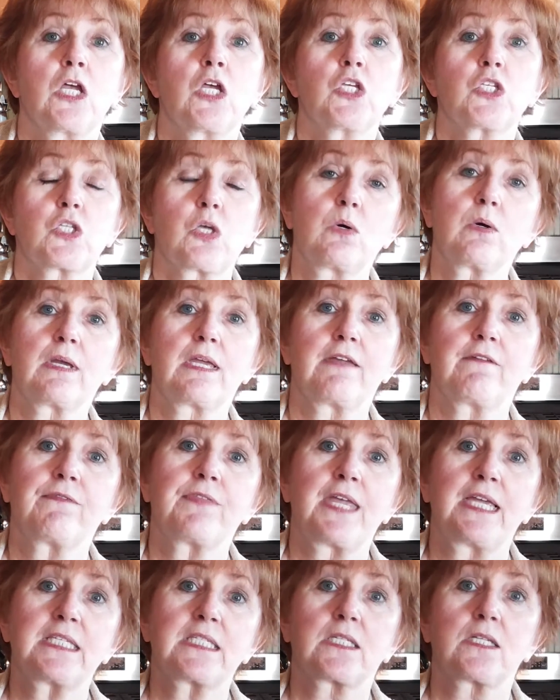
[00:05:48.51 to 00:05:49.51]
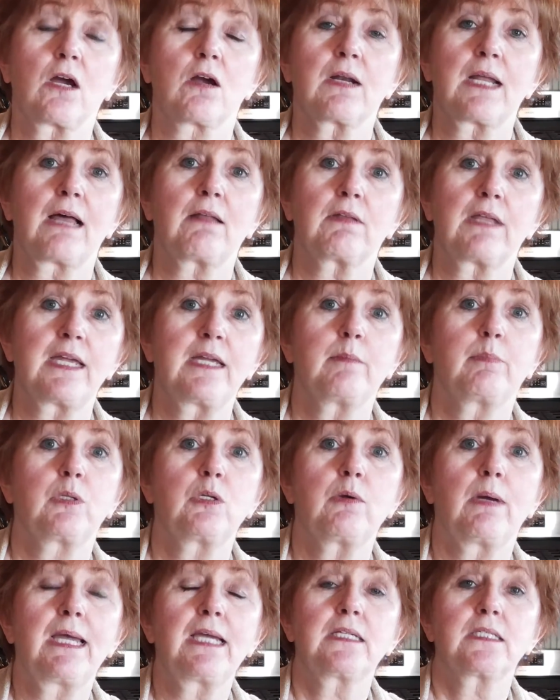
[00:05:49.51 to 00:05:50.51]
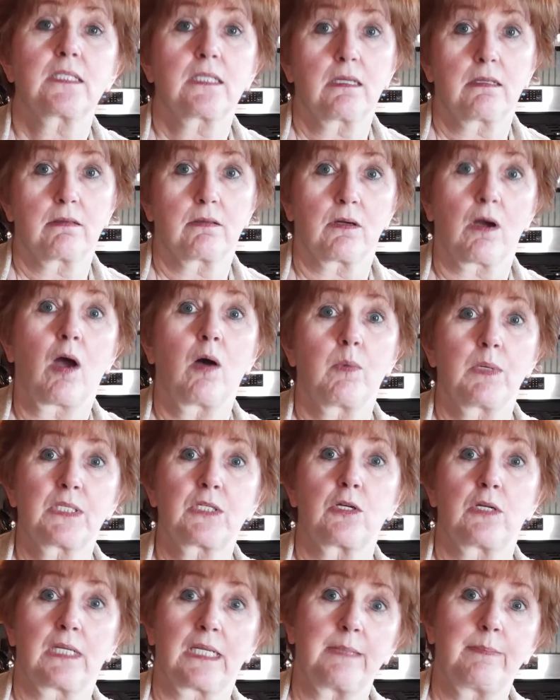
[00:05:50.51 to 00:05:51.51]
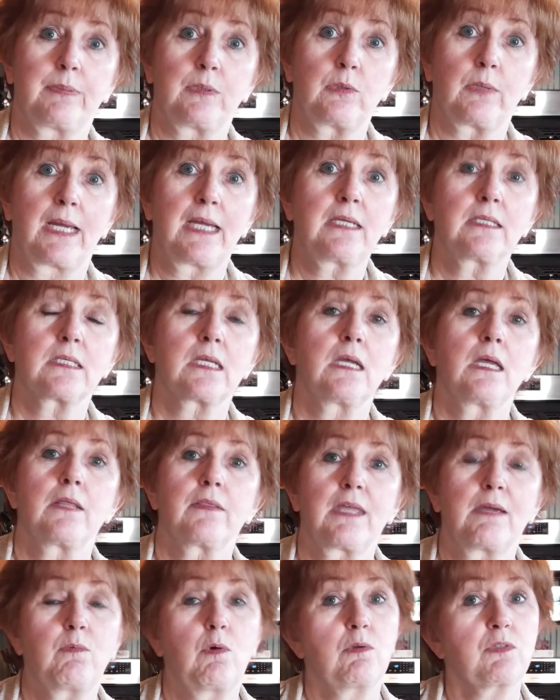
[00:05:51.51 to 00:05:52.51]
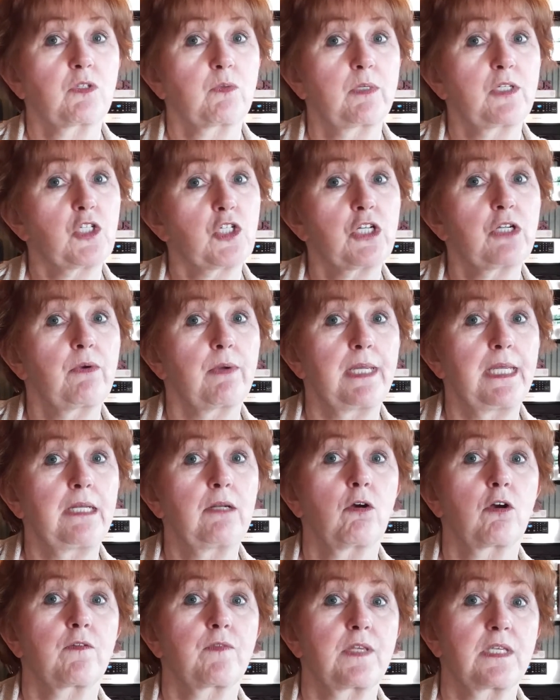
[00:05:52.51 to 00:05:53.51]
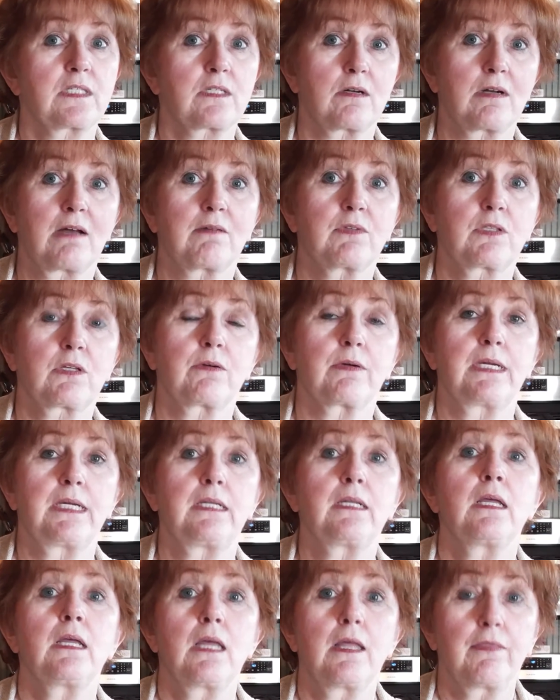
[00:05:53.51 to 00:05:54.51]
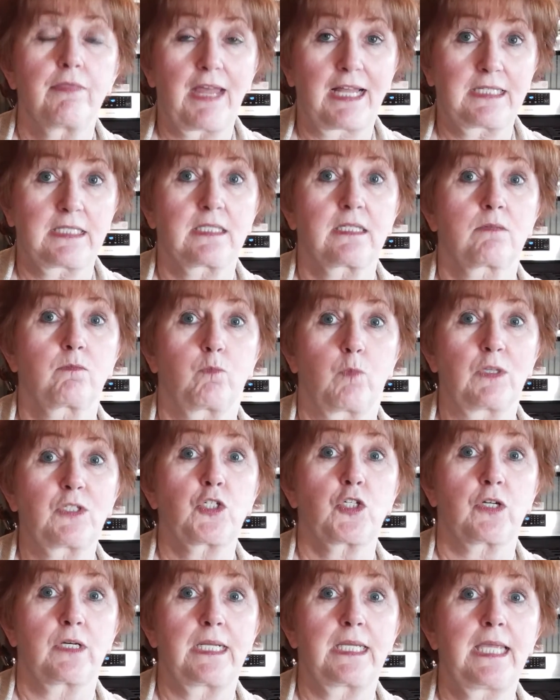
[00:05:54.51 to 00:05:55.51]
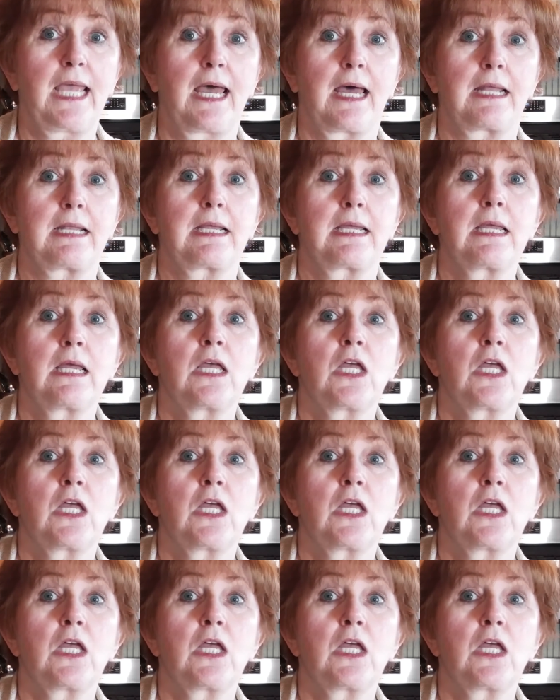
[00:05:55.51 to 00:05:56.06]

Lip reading: So if they start out laying blue eggs, they're always going to lay blue eggs. They won't switch to green, or if they start out with green, that's what you're going to get.